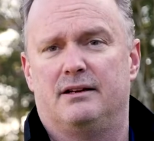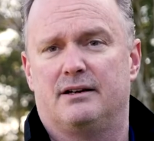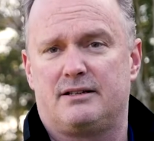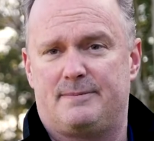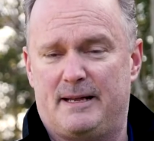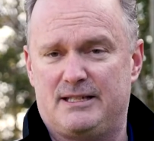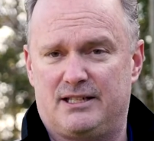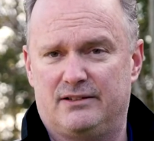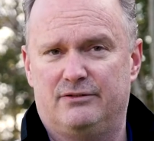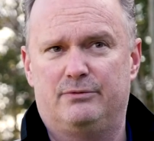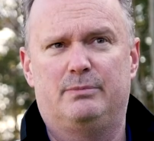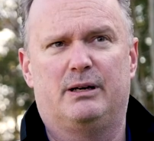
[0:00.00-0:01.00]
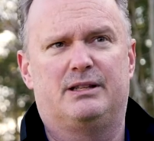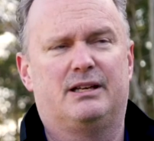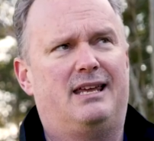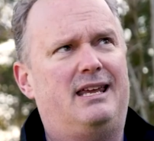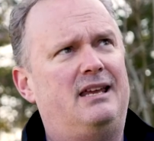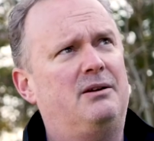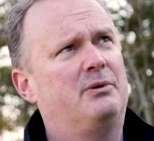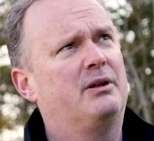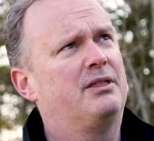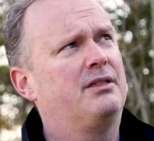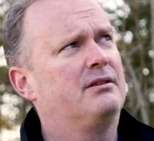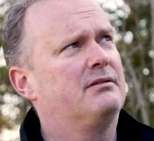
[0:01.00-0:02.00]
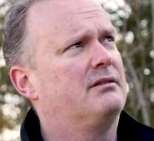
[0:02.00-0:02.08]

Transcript: they're expensive, but the key with